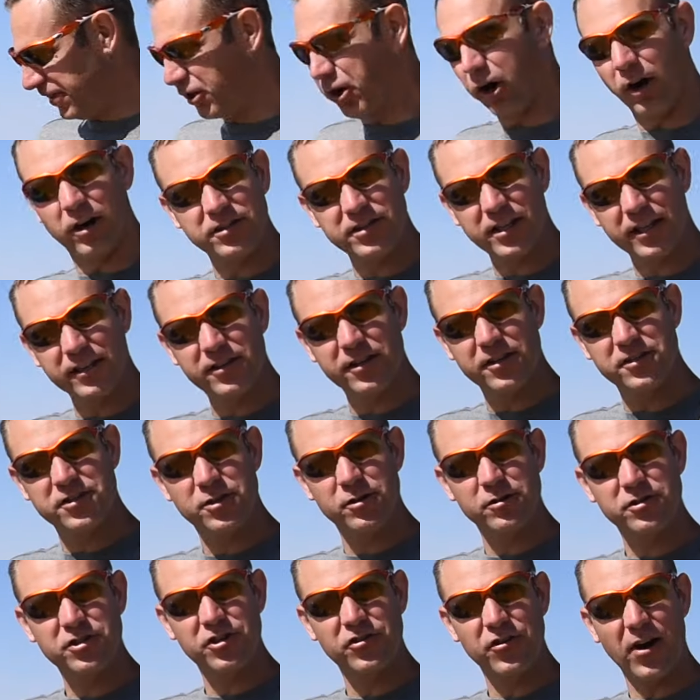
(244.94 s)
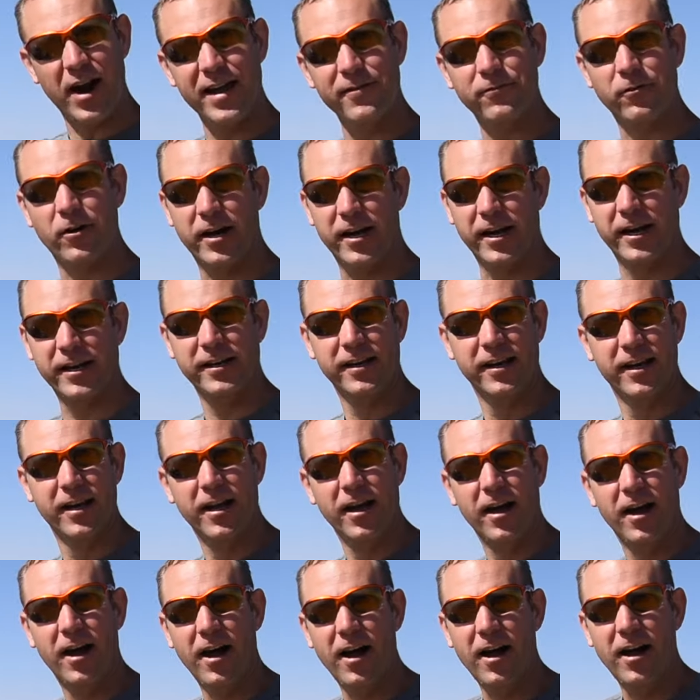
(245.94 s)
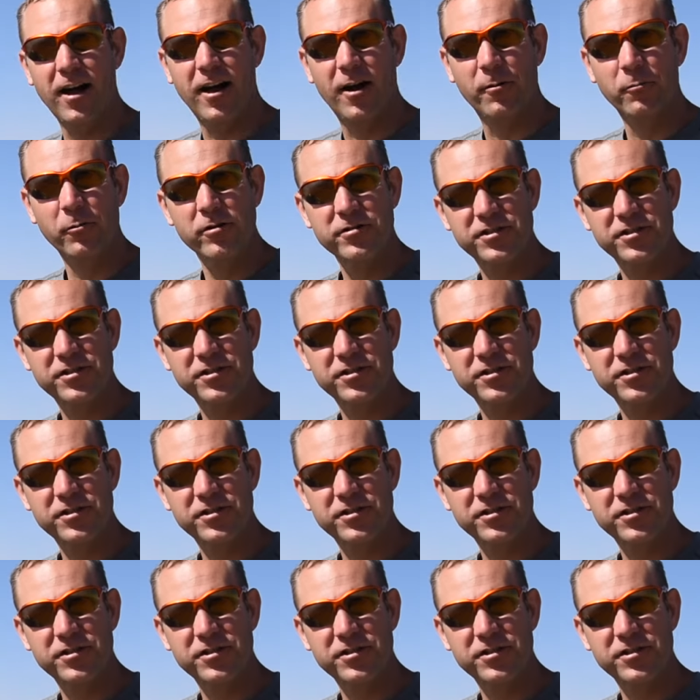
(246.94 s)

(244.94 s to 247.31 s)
cars like this used to drive on it. Um,